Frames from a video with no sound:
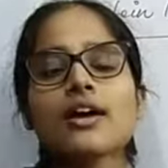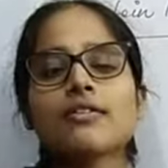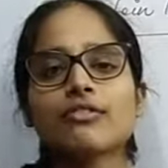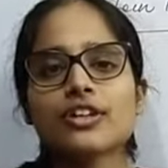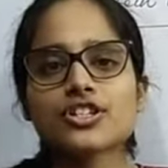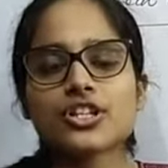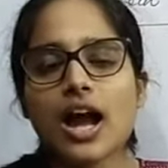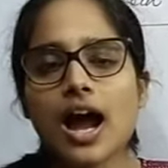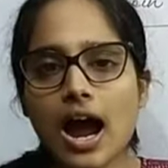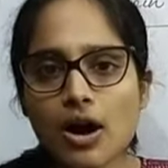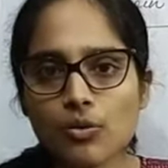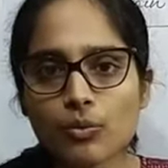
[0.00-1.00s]
which
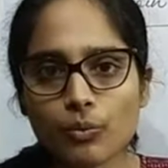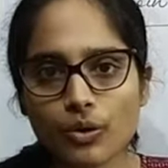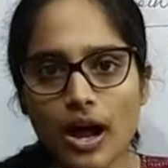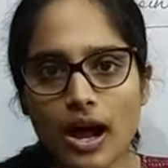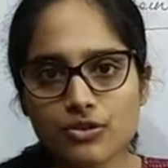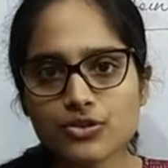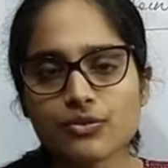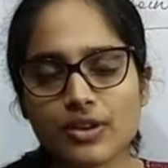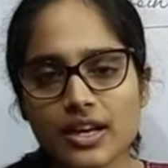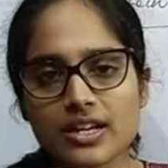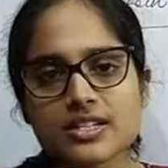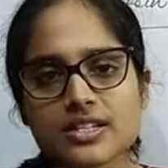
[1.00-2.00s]

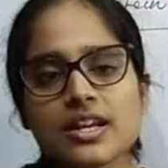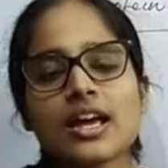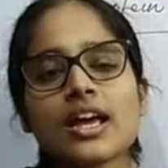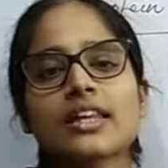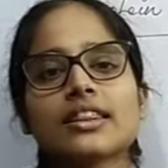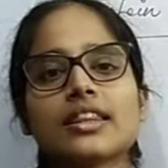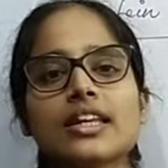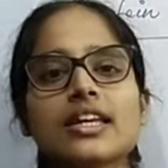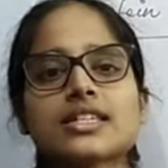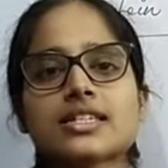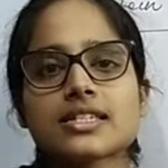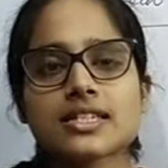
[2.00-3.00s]
outweighs the
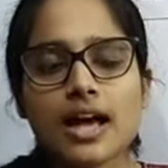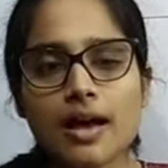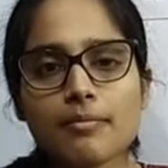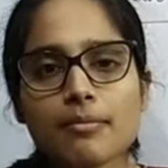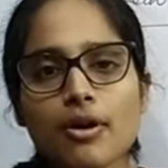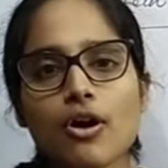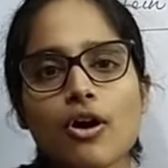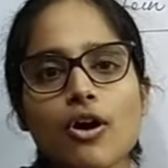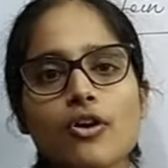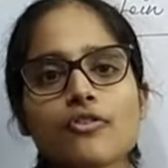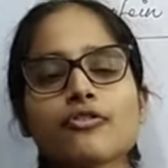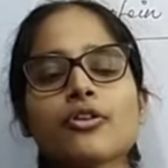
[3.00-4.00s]
sum
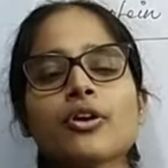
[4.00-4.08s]
of